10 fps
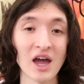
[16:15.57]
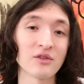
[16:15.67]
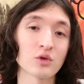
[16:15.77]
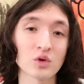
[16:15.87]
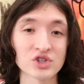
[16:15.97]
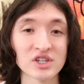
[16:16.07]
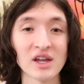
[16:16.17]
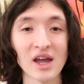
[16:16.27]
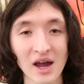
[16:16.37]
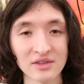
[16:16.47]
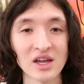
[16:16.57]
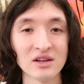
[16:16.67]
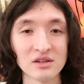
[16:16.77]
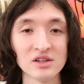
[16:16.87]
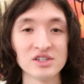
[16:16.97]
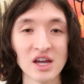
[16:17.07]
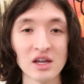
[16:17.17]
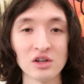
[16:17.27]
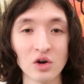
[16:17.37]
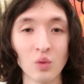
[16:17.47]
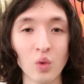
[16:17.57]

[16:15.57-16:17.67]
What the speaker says: And of course, yeah, at the end of the day, you know,